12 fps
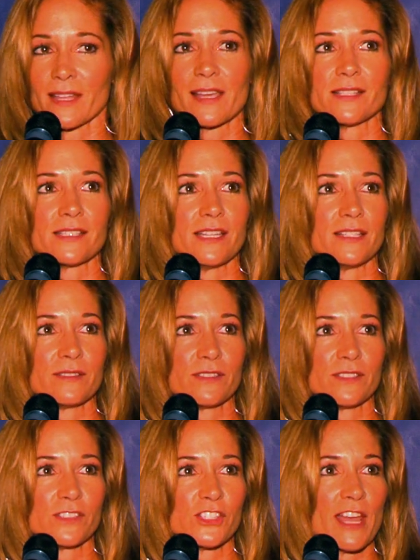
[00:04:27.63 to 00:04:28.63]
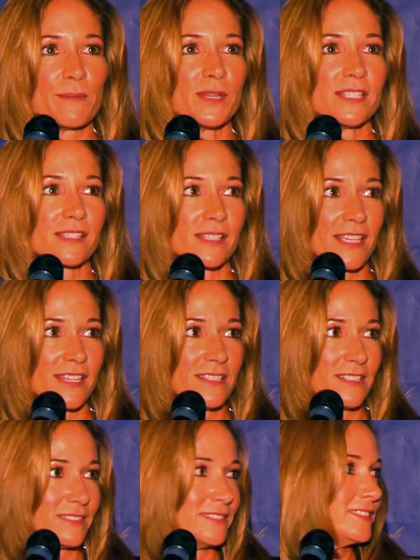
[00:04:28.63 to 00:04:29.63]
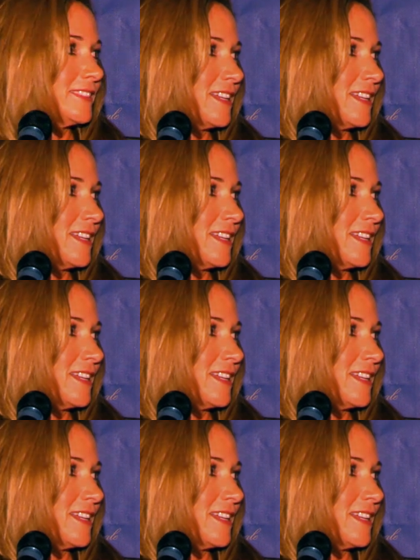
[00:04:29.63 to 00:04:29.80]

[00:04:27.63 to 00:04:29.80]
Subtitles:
legacy, Champions League,